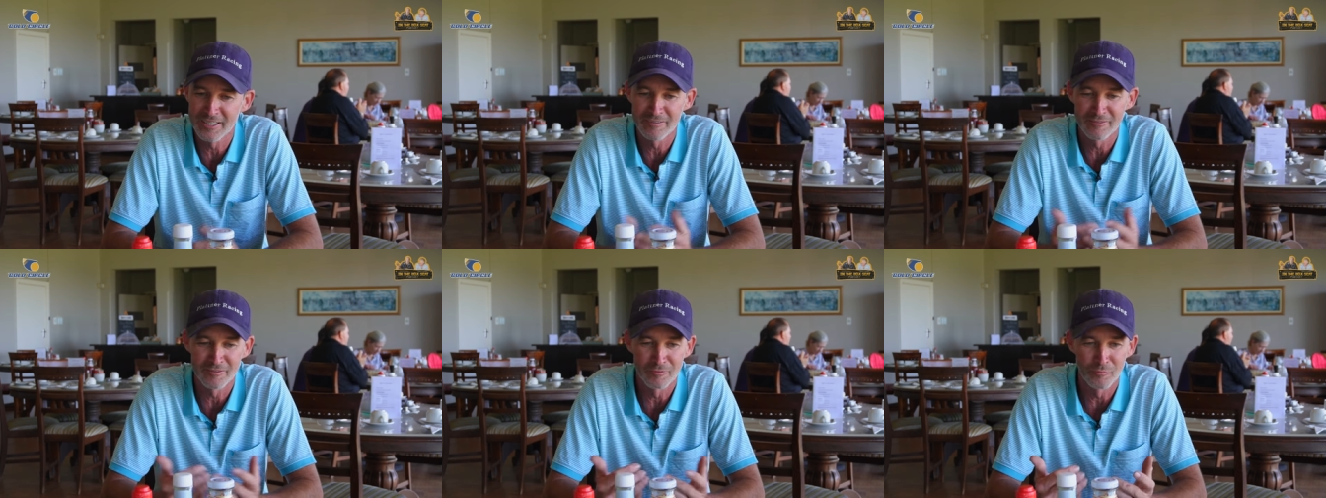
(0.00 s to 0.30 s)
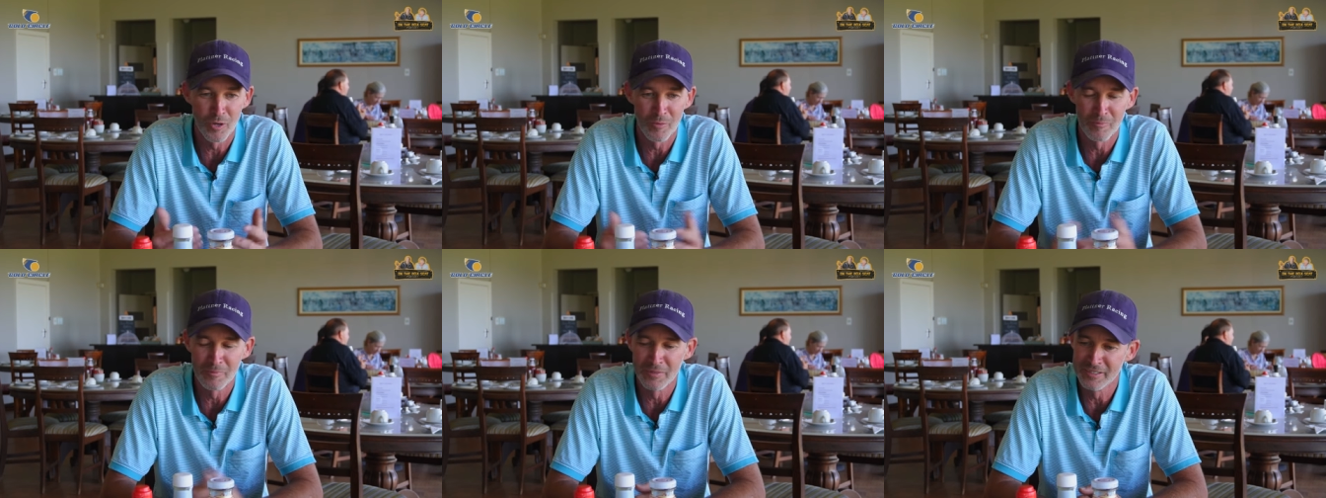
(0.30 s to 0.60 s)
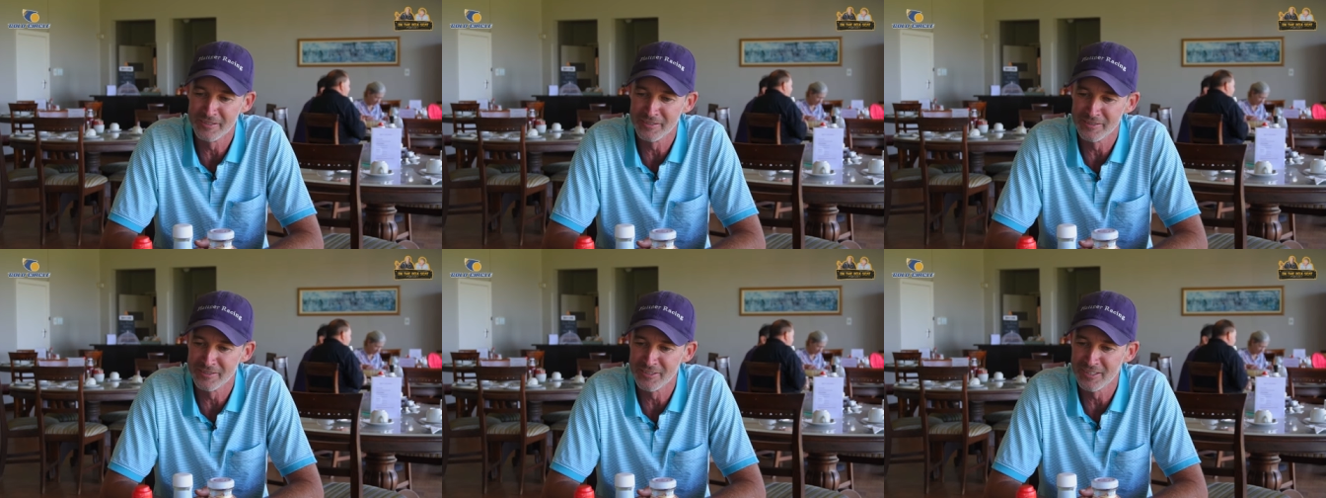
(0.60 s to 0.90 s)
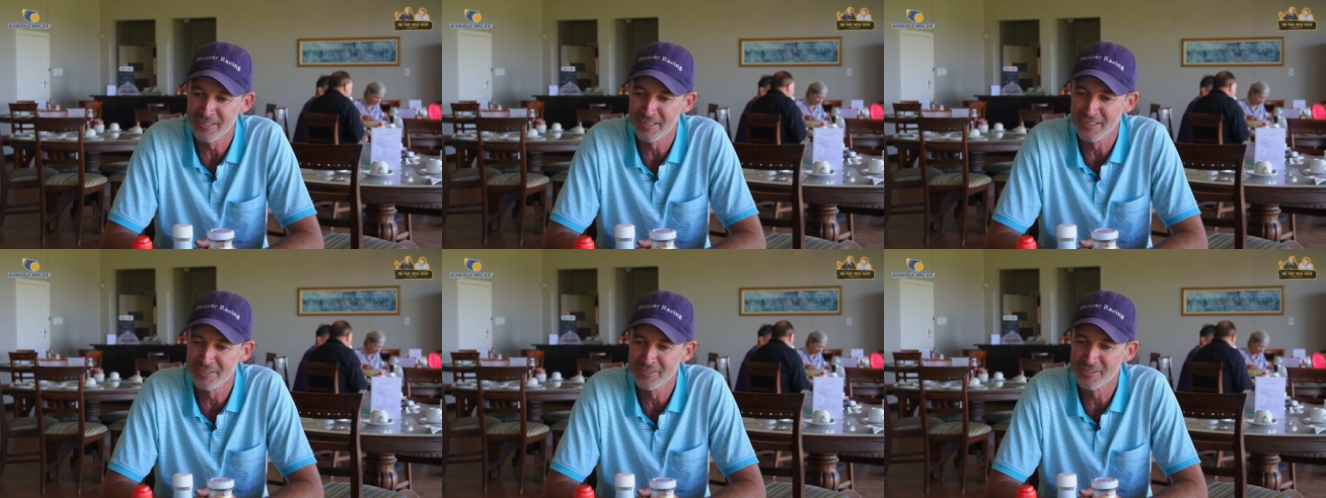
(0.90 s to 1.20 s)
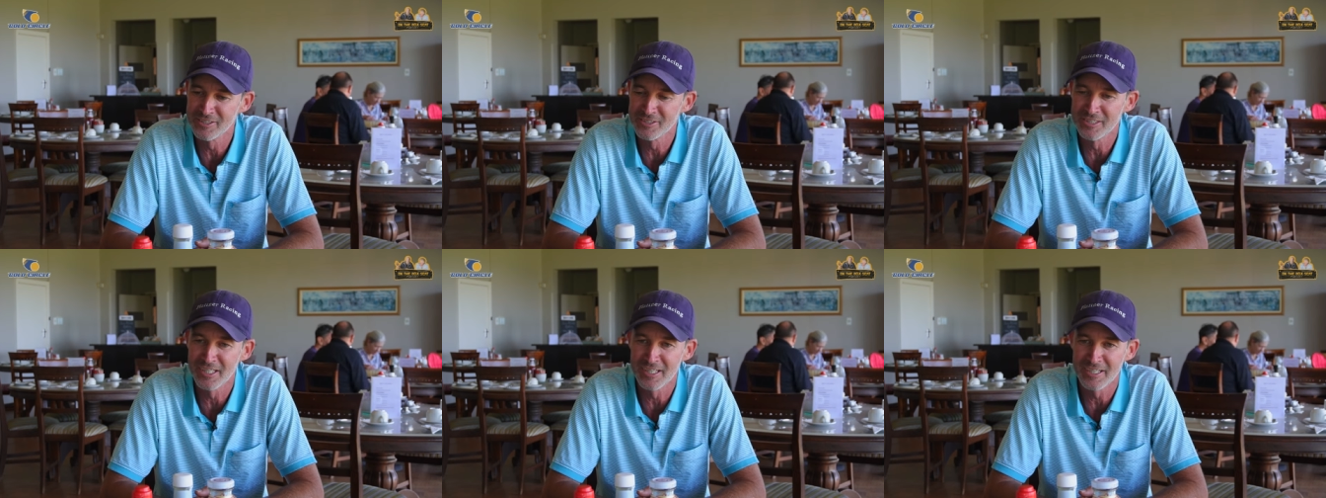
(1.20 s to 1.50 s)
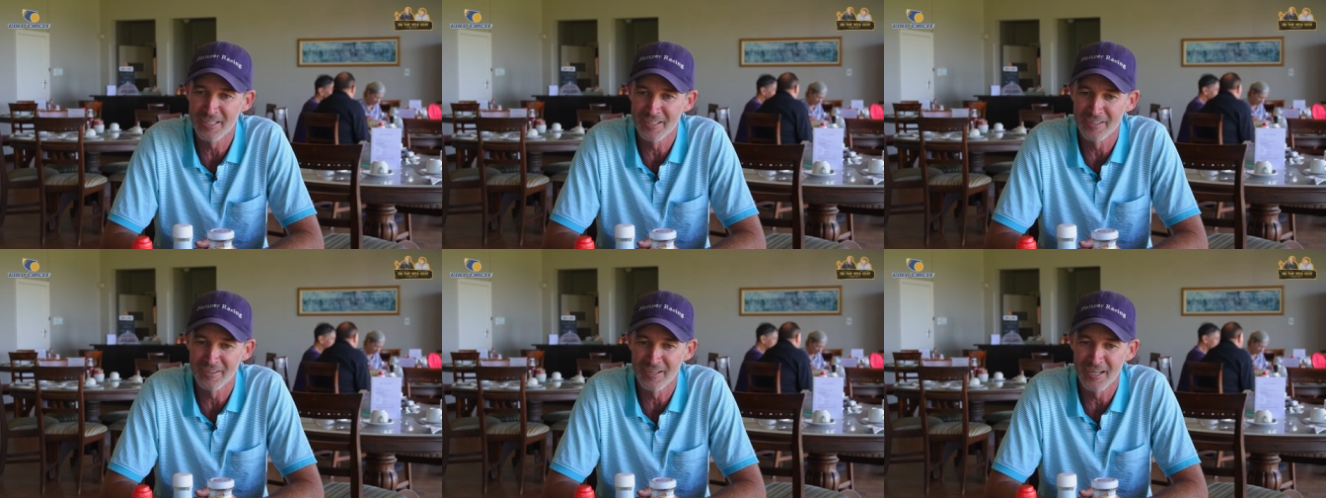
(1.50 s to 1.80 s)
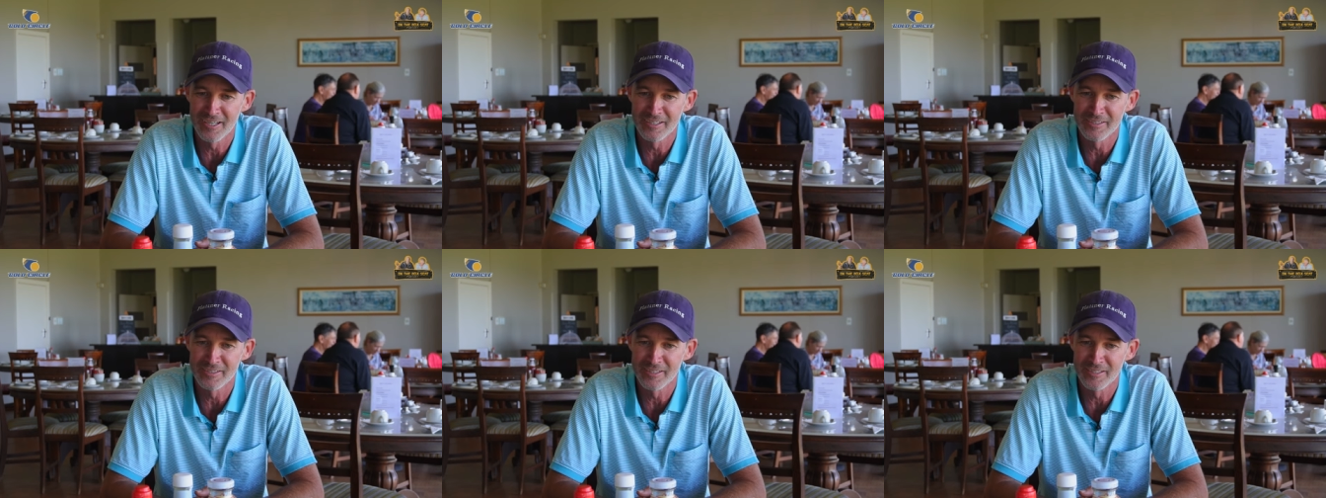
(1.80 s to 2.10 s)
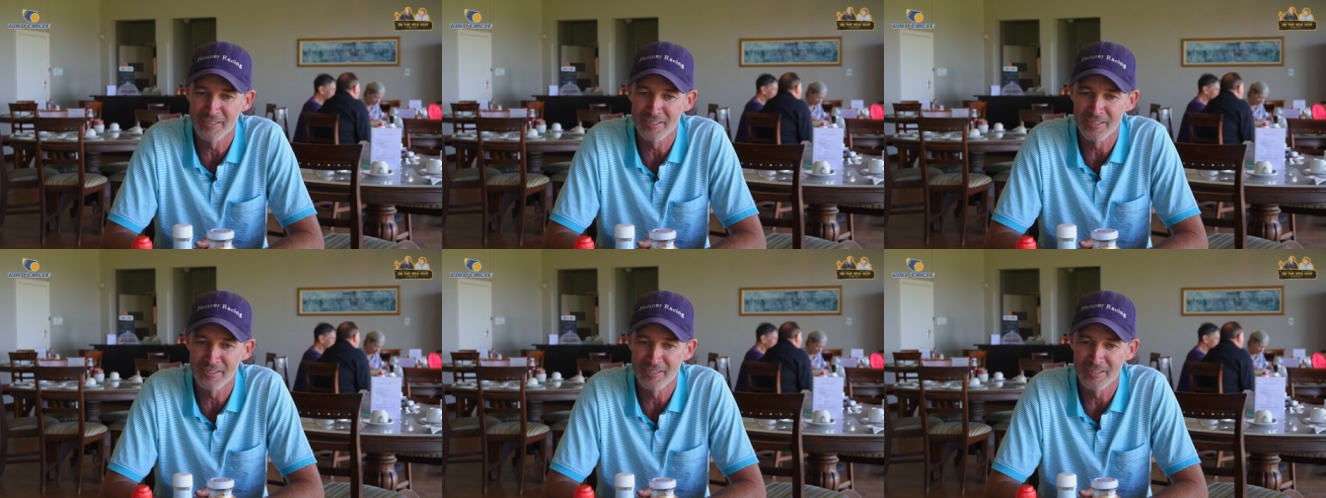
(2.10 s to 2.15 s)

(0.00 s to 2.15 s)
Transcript: every mom and uh, yeah. she's getting around